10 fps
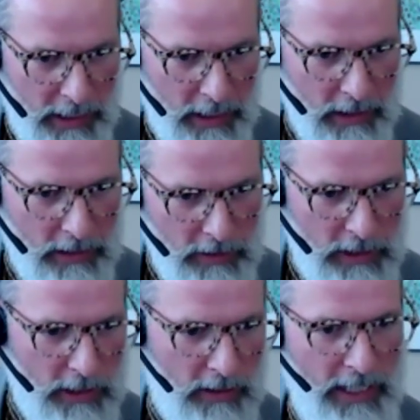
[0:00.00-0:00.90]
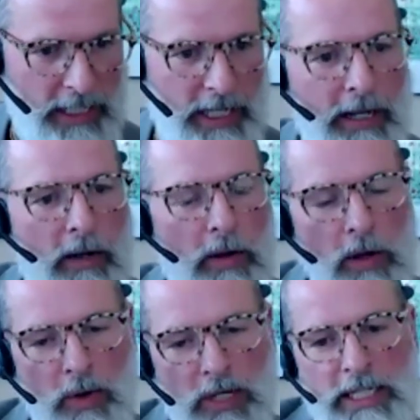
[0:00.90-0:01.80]
Like, students are thinking,
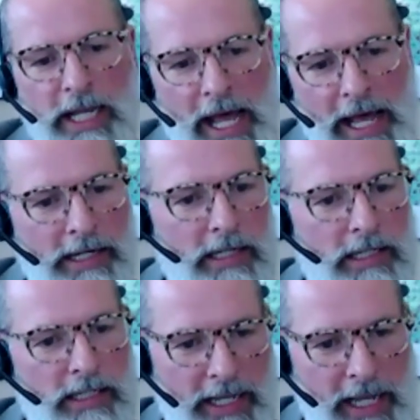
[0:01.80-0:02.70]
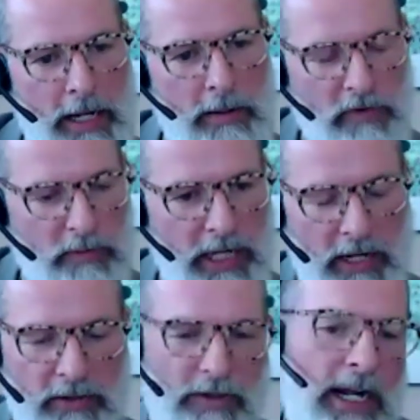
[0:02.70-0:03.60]
what's the end game for
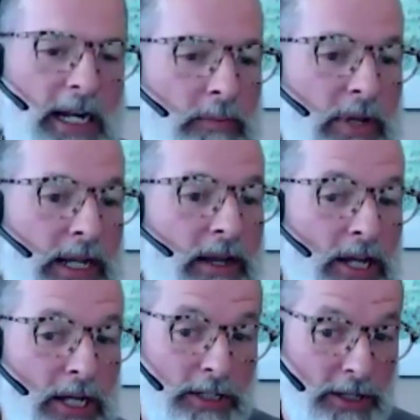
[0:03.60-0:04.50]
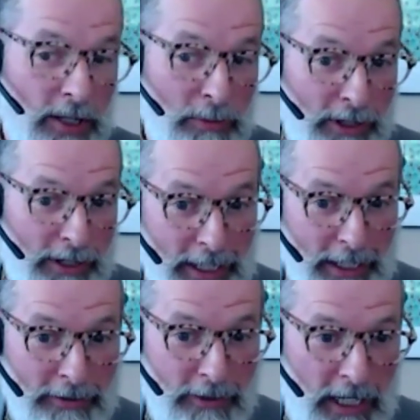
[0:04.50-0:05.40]
me here? They're not coming to the community and
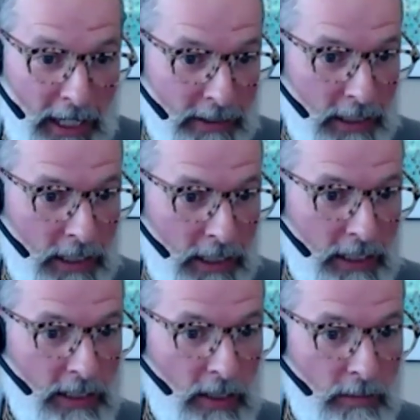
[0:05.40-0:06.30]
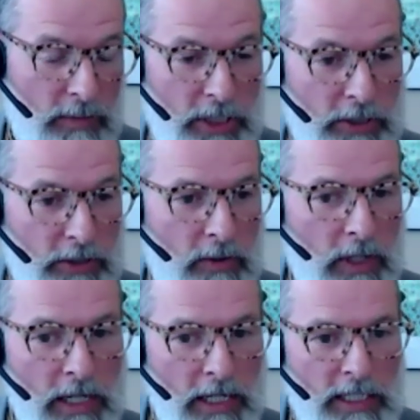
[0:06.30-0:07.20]
technical college system
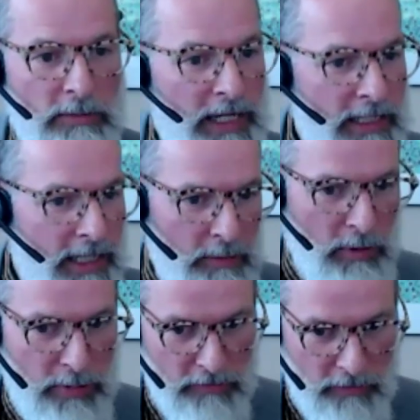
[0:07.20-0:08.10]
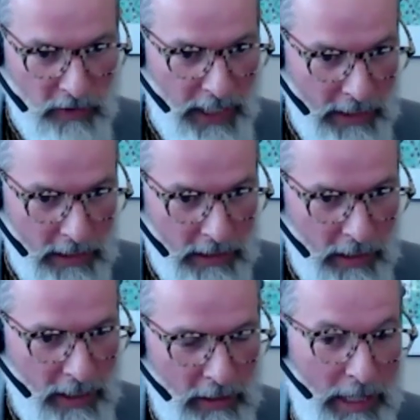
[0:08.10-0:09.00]
to spend time and build friends.
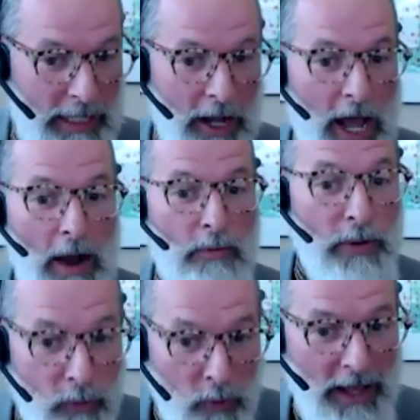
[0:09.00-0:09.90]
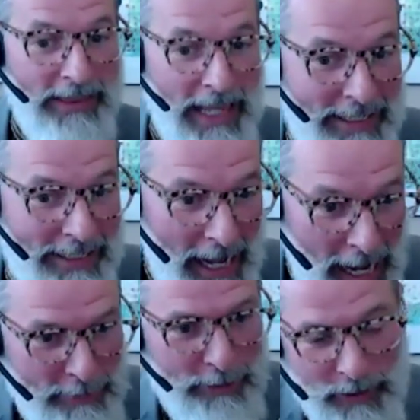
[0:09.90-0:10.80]
I mean, we want that to
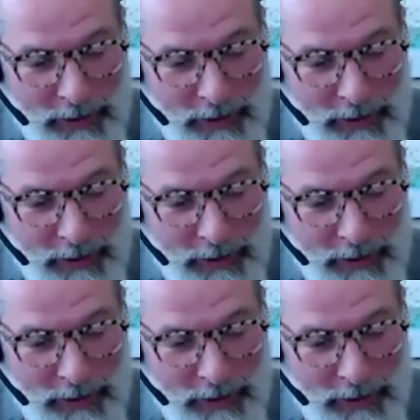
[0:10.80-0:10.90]
happen.